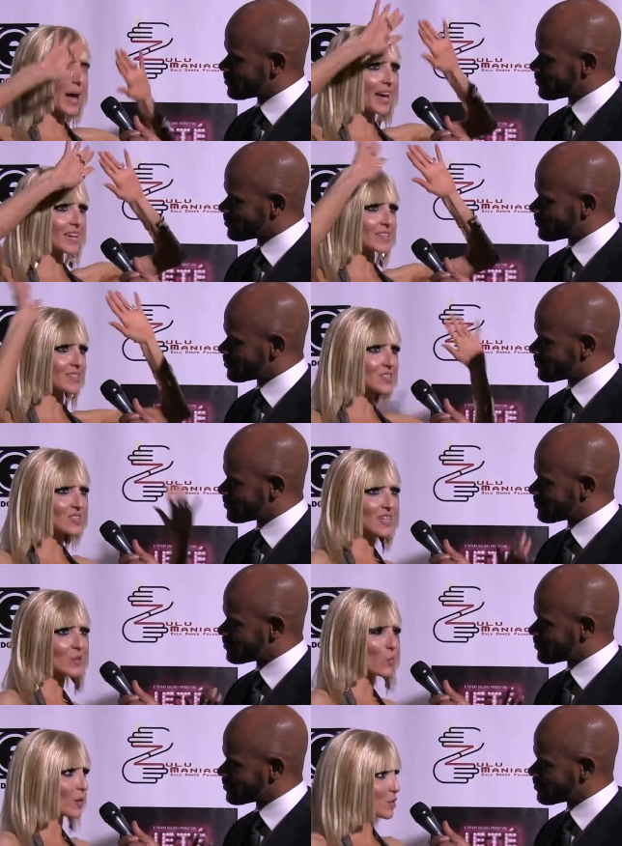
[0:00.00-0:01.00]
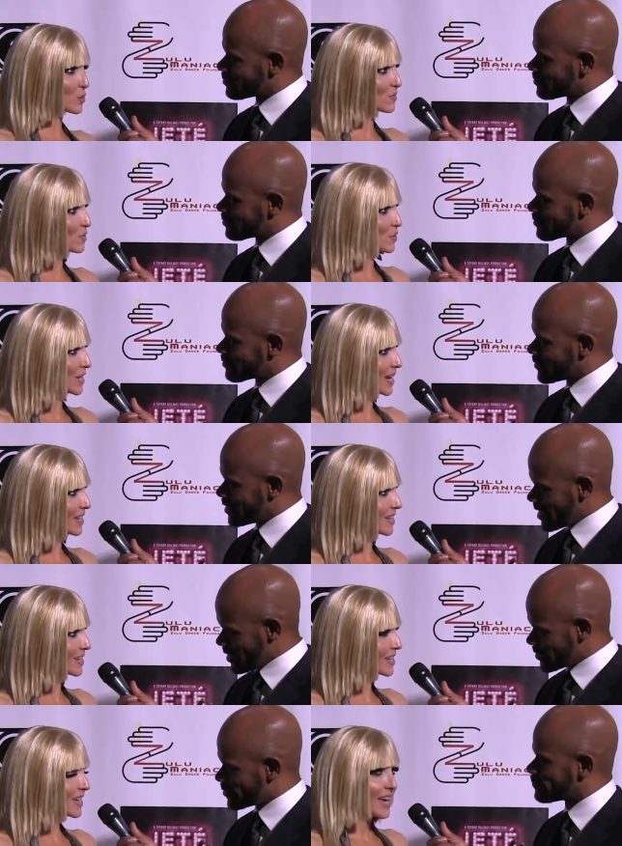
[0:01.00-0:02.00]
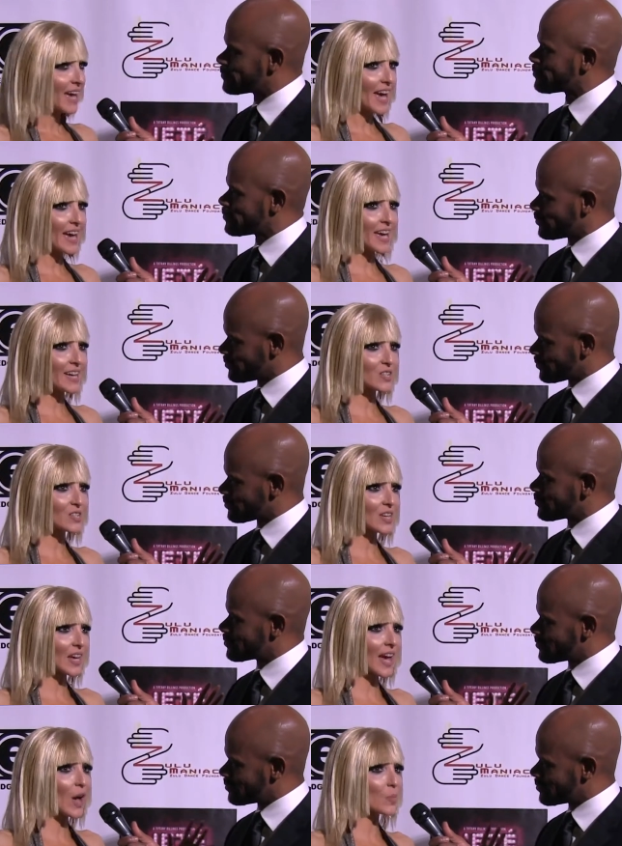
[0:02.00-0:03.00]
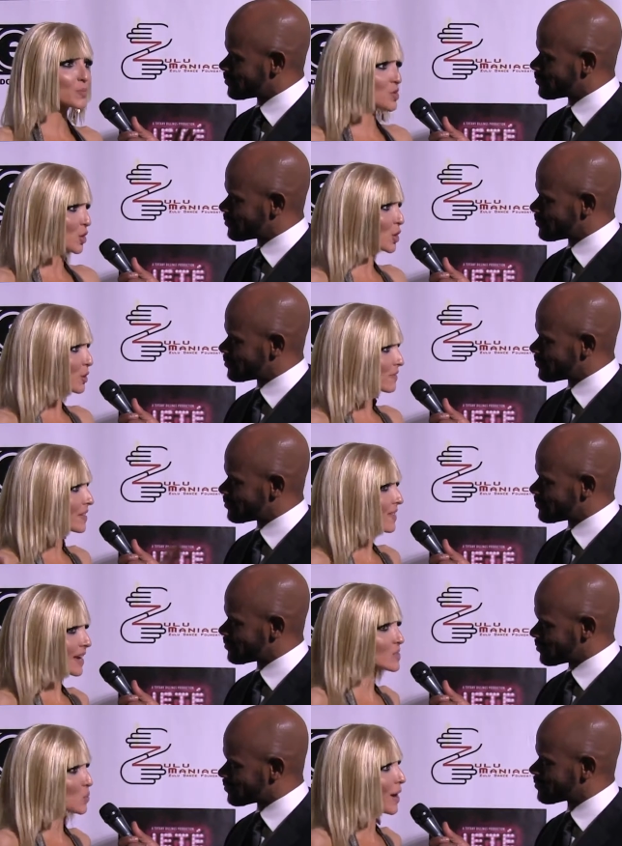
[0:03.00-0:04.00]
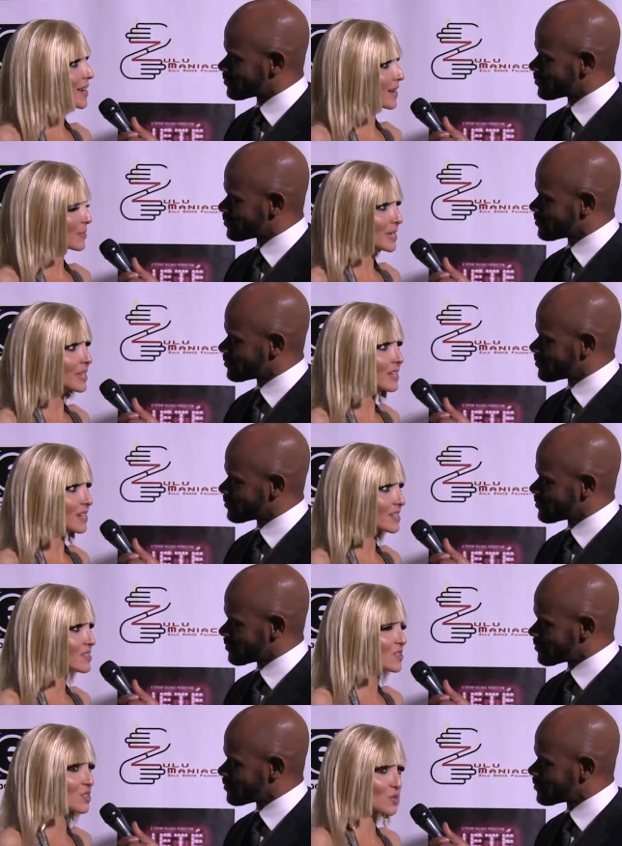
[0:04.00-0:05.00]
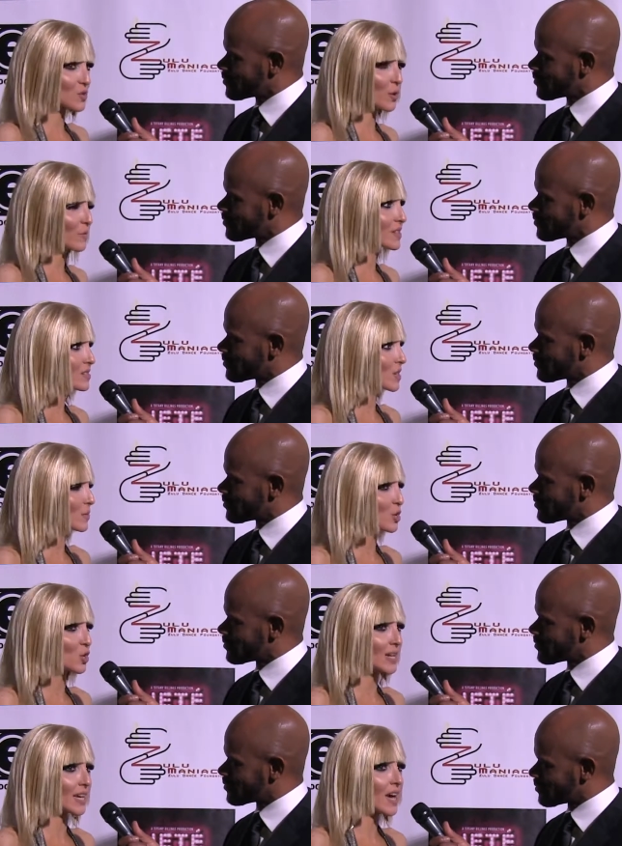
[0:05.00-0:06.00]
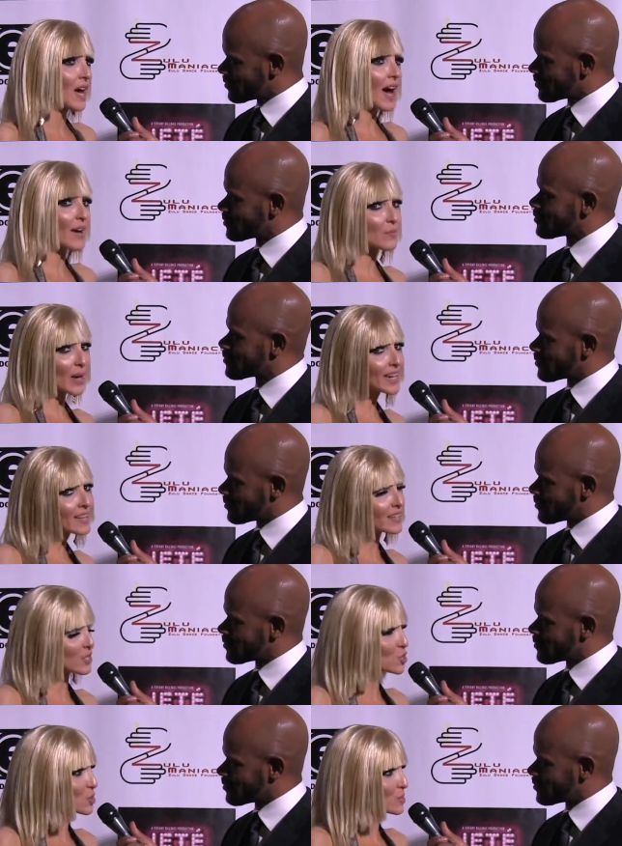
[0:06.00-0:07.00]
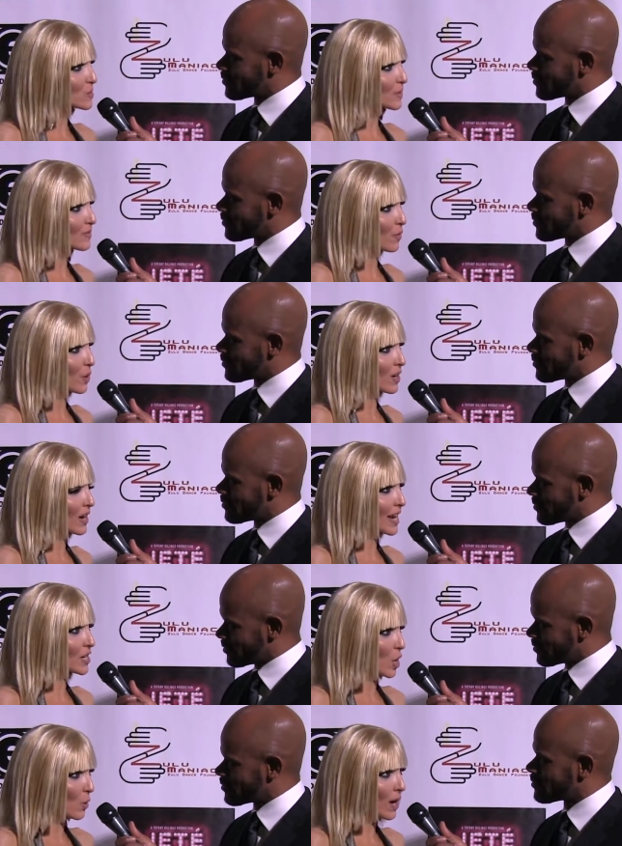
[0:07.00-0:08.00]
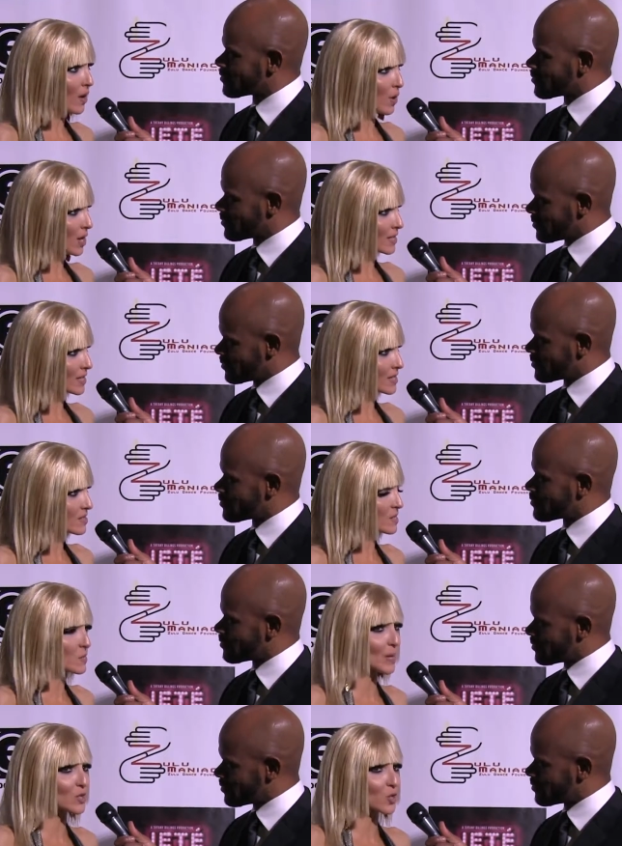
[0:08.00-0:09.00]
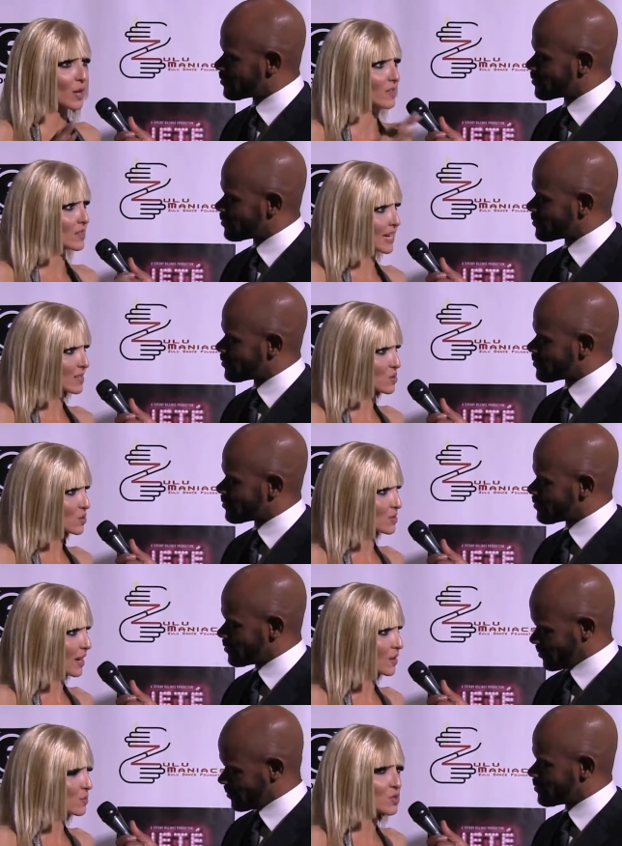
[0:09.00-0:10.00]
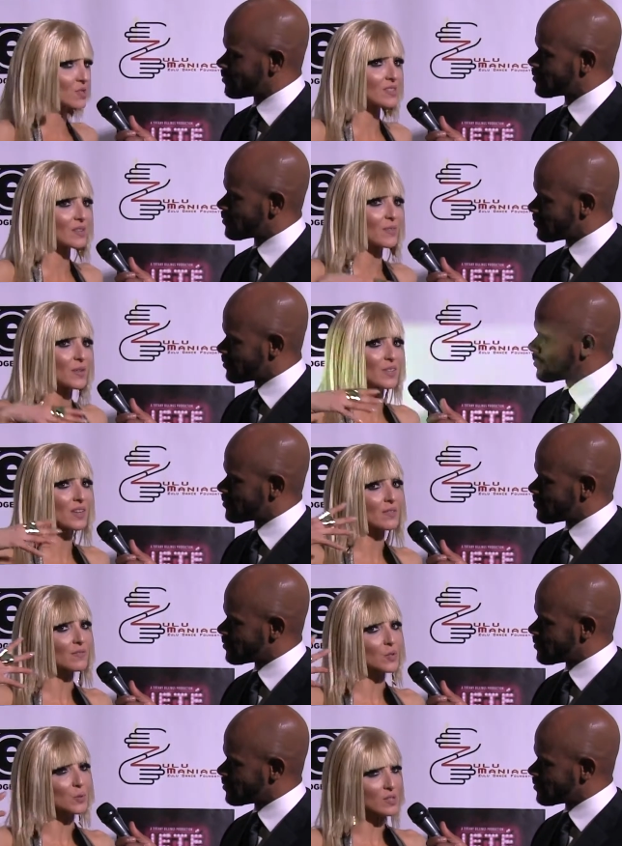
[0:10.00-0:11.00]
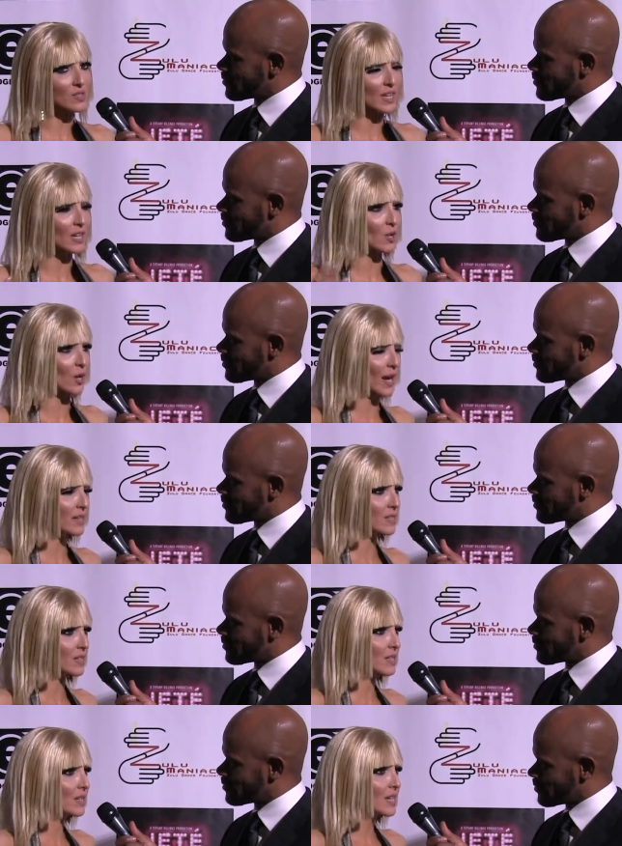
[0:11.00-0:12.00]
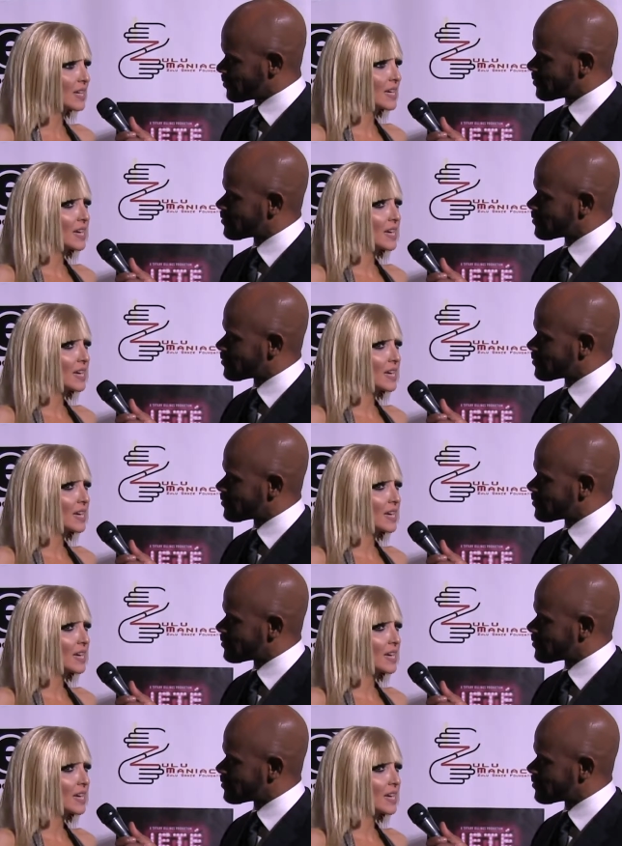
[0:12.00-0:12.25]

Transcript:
Speaker 1: back and see what you've created and to help serve, and that's why I'm here, is to serve this community. I've been in their shoes before. I know how hard it is, especially on the dancer side, which is different than if you were singing or acting.